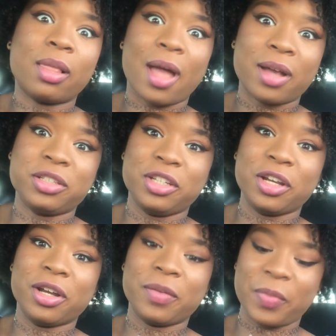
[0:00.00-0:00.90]
last
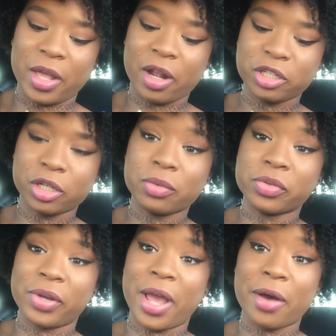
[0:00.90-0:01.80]
year. And I
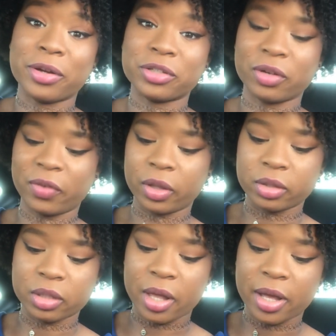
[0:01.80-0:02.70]
chose now to start failing
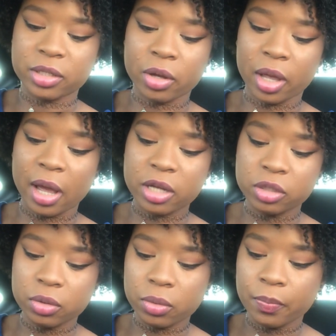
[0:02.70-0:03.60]
this class. Okay, I
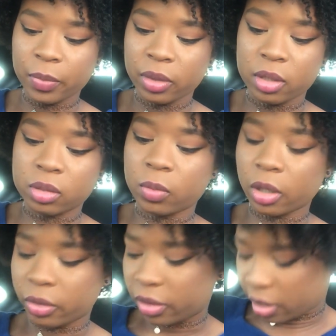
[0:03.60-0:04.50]
do this
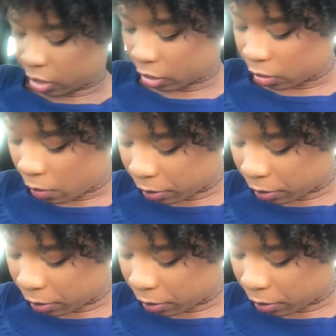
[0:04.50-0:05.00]
weird thing